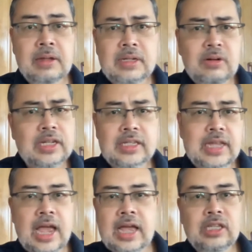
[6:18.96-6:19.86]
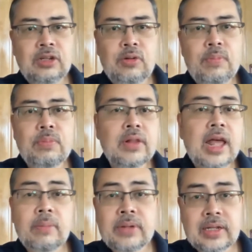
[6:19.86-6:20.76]
just as people
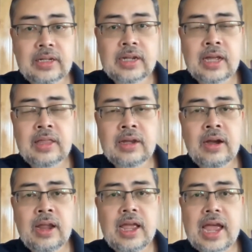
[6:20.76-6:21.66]
helping each other.